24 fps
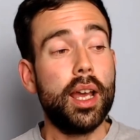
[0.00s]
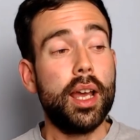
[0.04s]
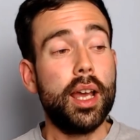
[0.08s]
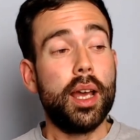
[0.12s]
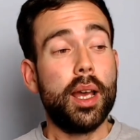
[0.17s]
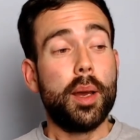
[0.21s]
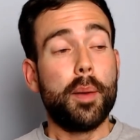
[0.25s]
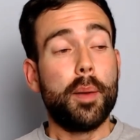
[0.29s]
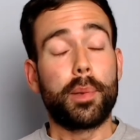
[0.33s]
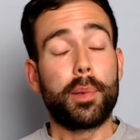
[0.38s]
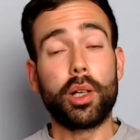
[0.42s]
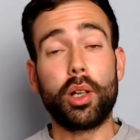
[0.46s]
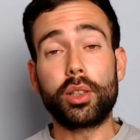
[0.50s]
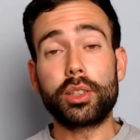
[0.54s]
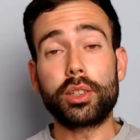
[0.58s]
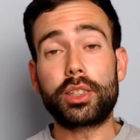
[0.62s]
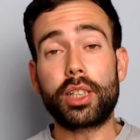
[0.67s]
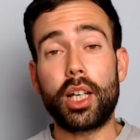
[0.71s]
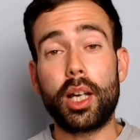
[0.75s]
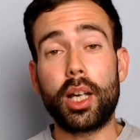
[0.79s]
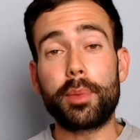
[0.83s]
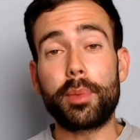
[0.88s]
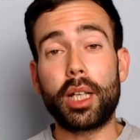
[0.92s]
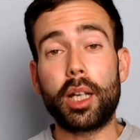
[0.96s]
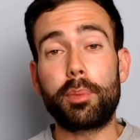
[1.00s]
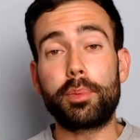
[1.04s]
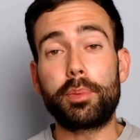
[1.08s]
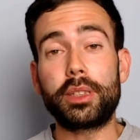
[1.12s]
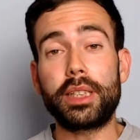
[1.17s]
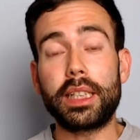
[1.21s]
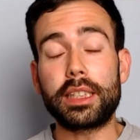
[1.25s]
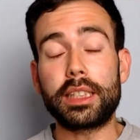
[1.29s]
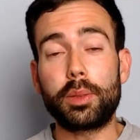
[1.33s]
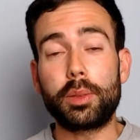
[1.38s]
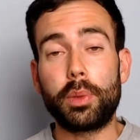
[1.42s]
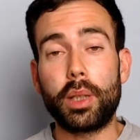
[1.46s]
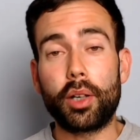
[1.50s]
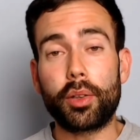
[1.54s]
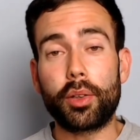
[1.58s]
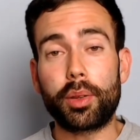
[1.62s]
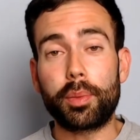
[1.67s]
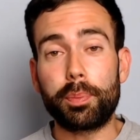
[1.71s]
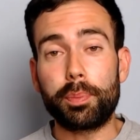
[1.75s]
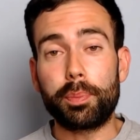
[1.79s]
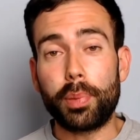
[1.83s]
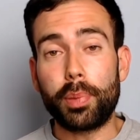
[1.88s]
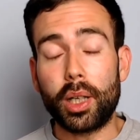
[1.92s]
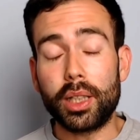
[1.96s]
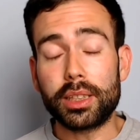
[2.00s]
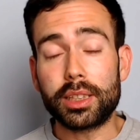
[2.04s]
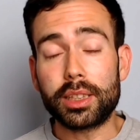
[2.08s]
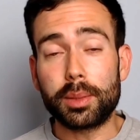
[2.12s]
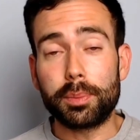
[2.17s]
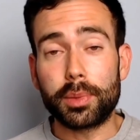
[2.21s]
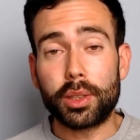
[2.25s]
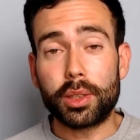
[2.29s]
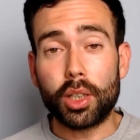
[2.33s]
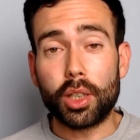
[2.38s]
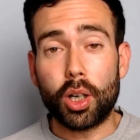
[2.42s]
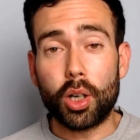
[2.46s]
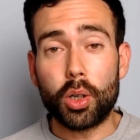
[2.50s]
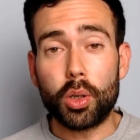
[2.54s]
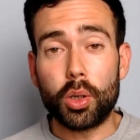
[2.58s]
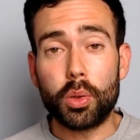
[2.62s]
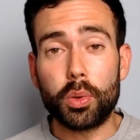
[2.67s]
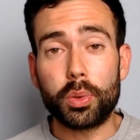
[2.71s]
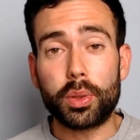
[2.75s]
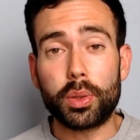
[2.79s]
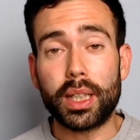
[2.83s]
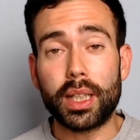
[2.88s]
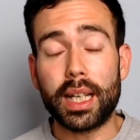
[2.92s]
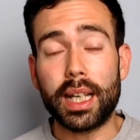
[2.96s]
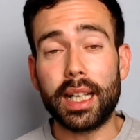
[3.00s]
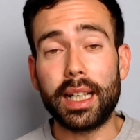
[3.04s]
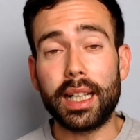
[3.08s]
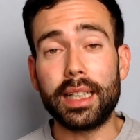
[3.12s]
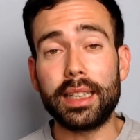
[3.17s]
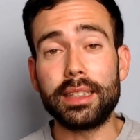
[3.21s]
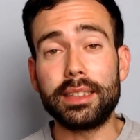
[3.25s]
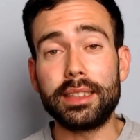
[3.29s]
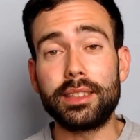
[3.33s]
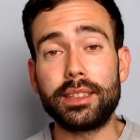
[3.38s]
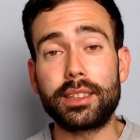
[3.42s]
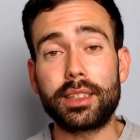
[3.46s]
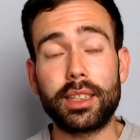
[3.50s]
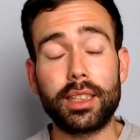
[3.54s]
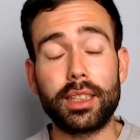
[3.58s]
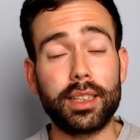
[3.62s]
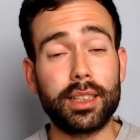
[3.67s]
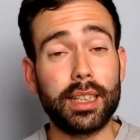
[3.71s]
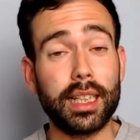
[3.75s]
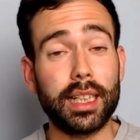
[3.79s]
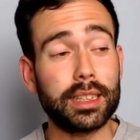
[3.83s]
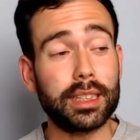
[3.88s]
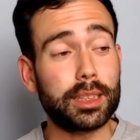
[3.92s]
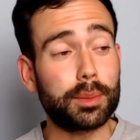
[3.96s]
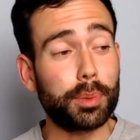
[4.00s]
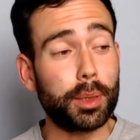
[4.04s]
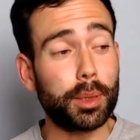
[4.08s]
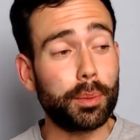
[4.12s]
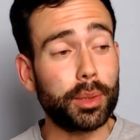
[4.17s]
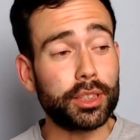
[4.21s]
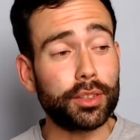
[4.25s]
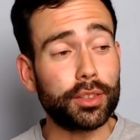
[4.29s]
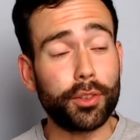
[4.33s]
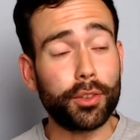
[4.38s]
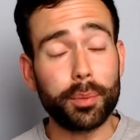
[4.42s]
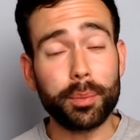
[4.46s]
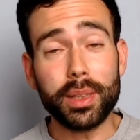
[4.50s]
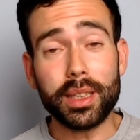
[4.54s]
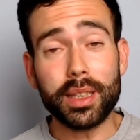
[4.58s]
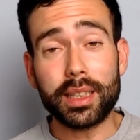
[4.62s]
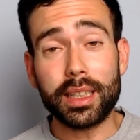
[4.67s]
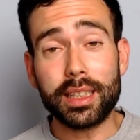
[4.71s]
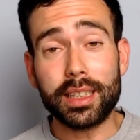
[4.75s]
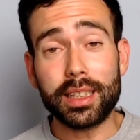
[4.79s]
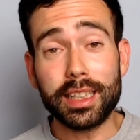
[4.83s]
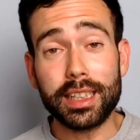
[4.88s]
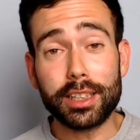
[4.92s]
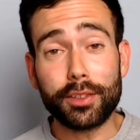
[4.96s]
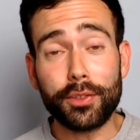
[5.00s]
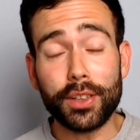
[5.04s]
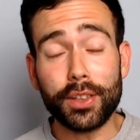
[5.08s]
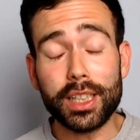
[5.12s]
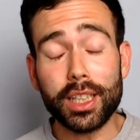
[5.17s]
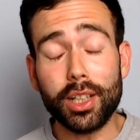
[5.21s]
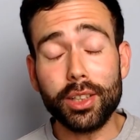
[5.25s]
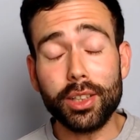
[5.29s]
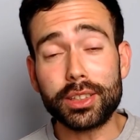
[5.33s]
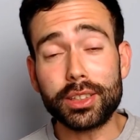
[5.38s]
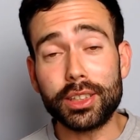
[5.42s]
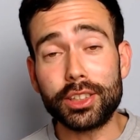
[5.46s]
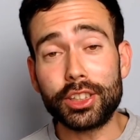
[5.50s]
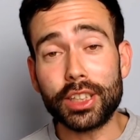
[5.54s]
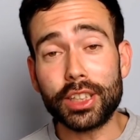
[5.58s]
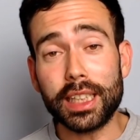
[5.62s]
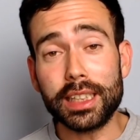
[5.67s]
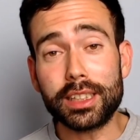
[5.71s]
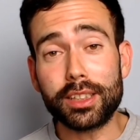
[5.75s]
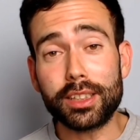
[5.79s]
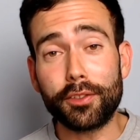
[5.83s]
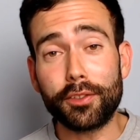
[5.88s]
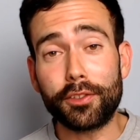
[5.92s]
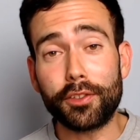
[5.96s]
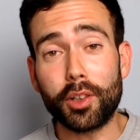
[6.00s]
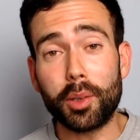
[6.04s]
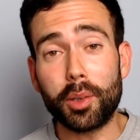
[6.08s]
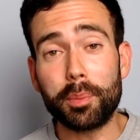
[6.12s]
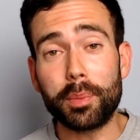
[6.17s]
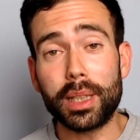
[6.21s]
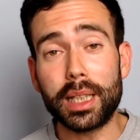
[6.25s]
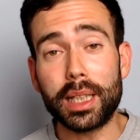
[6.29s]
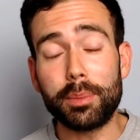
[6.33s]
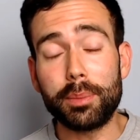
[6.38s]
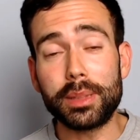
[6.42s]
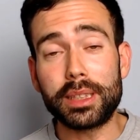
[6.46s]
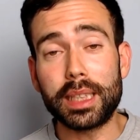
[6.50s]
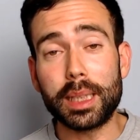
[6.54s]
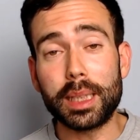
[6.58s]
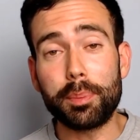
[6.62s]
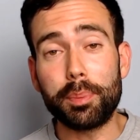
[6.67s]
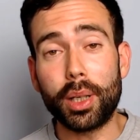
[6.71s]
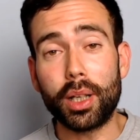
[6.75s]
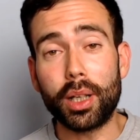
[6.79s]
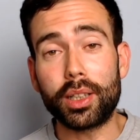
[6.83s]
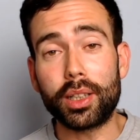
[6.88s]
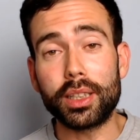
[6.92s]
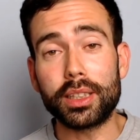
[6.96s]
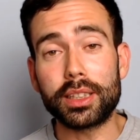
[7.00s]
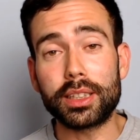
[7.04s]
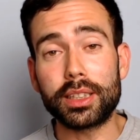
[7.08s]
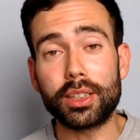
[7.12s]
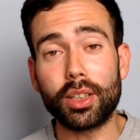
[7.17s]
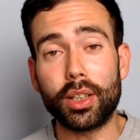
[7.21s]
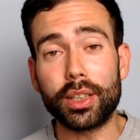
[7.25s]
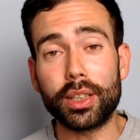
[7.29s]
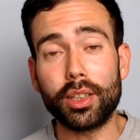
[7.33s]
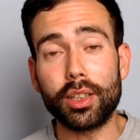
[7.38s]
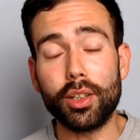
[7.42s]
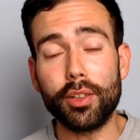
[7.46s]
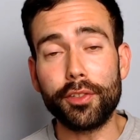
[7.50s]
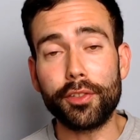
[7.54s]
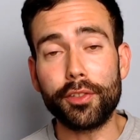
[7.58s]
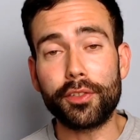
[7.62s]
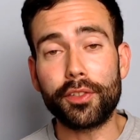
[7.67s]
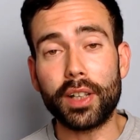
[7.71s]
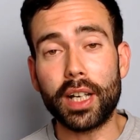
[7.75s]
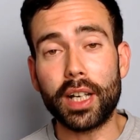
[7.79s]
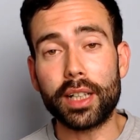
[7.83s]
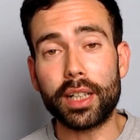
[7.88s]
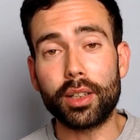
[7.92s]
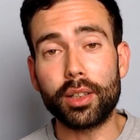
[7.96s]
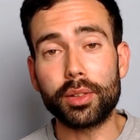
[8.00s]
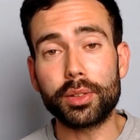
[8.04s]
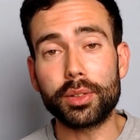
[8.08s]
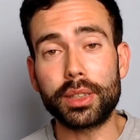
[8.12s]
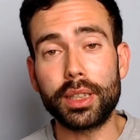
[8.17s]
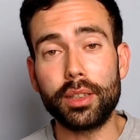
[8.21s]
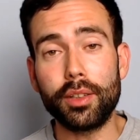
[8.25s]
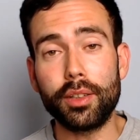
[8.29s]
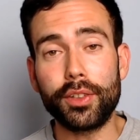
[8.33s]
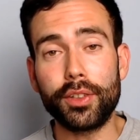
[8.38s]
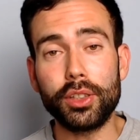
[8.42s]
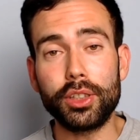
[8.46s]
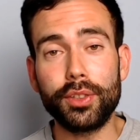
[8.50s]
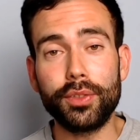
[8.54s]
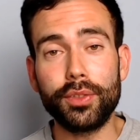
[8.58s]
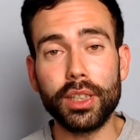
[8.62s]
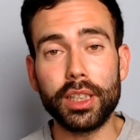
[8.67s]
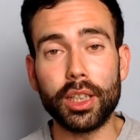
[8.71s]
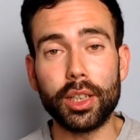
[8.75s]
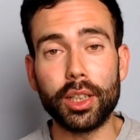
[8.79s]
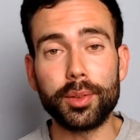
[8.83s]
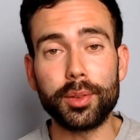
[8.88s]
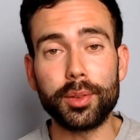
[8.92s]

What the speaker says: But long term, protect your wealth, buy some gold, and that's pretty much from this video. So Jason from Liberty Bunkers signing off, and I'll see you in a future video.